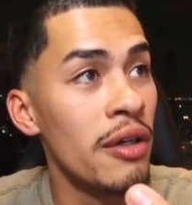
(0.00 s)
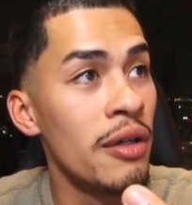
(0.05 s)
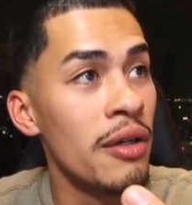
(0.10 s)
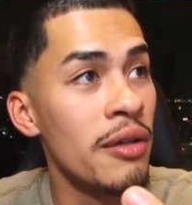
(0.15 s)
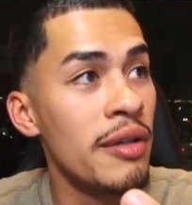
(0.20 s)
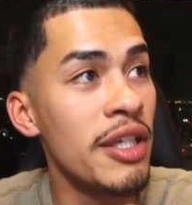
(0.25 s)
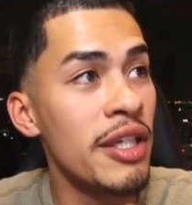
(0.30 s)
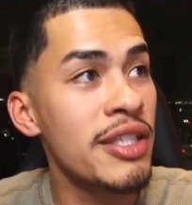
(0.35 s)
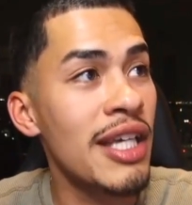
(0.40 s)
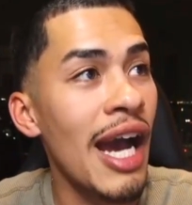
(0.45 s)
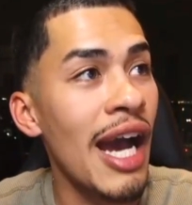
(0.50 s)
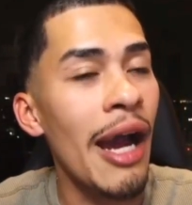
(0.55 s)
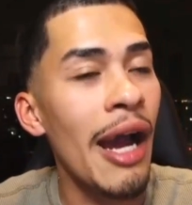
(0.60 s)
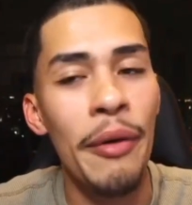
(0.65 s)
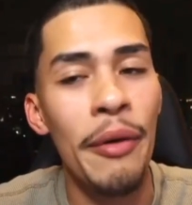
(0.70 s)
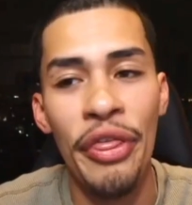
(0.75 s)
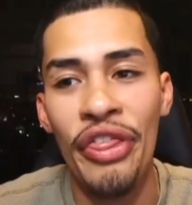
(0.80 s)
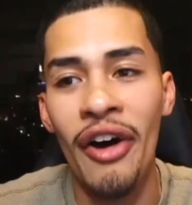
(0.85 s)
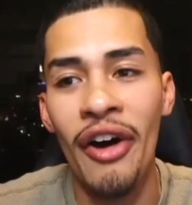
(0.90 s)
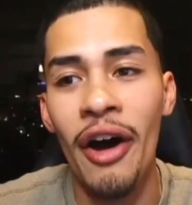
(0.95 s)
This guy
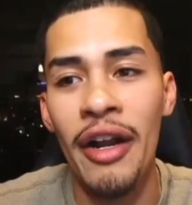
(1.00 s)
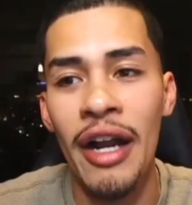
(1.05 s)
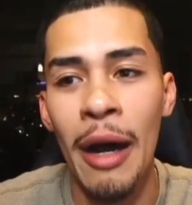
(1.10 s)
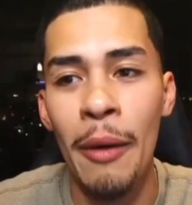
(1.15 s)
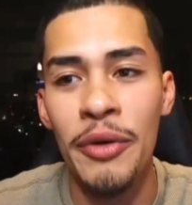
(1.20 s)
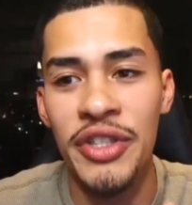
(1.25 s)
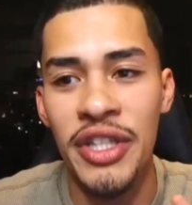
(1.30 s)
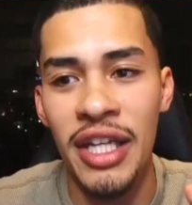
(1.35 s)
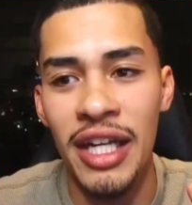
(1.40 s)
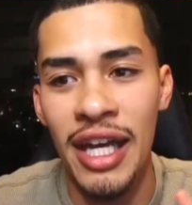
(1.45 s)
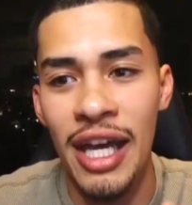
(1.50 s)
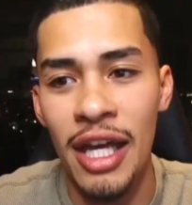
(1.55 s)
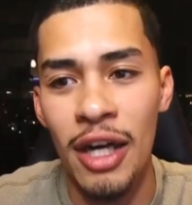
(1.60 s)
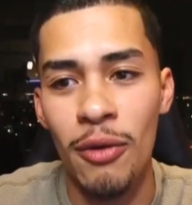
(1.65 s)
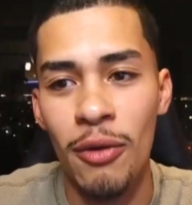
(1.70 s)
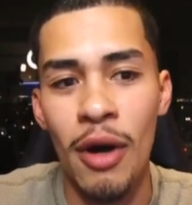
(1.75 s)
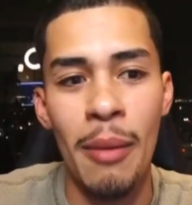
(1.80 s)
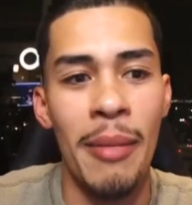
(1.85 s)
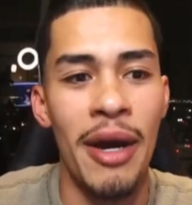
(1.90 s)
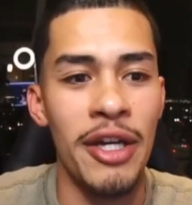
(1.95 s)
thought I was gonna
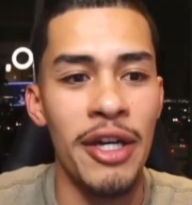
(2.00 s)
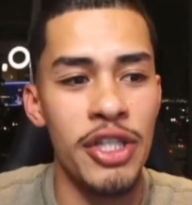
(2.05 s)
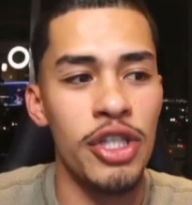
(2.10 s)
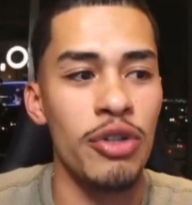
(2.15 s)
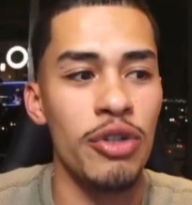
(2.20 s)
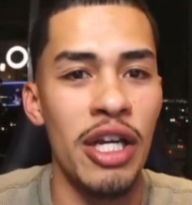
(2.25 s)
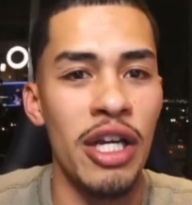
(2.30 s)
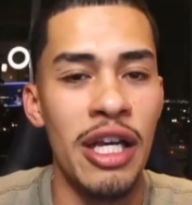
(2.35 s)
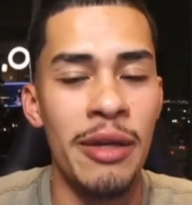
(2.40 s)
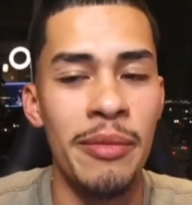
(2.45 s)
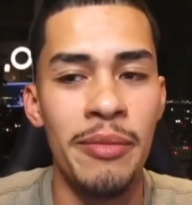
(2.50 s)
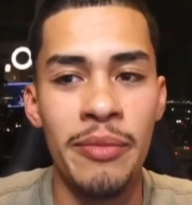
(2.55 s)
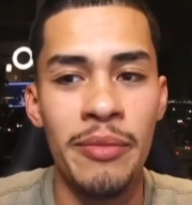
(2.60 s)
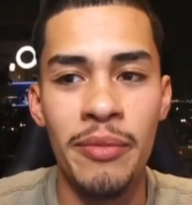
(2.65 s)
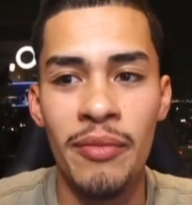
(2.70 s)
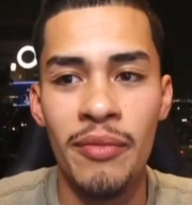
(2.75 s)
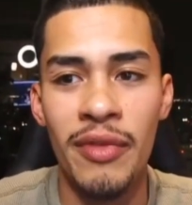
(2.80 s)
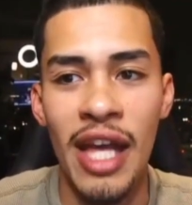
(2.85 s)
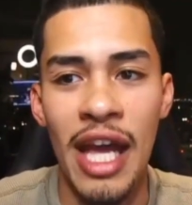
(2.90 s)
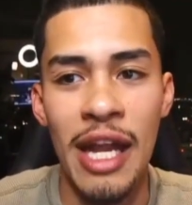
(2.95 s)
interrupt my stream
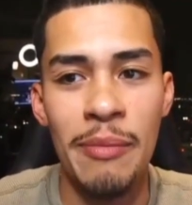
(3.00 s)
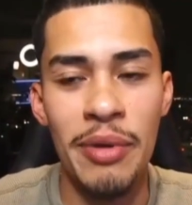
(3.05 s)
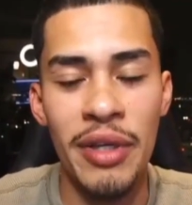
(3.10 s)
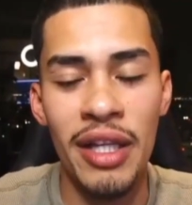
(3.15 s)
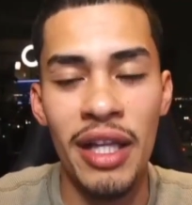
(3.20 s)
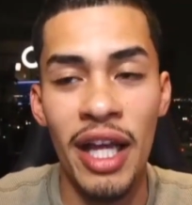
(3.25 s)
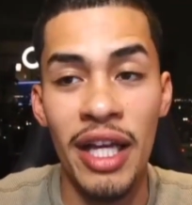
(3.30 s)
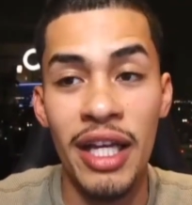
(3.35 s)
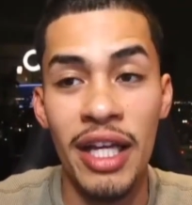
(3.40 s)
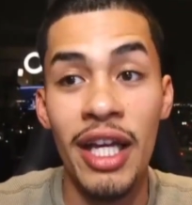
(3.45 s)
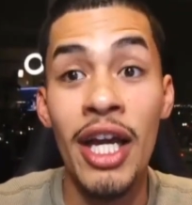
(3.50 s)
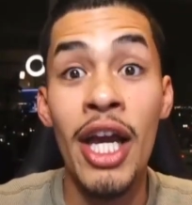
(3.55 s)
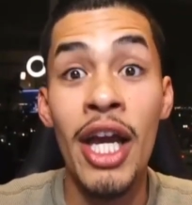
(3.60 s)
and be like,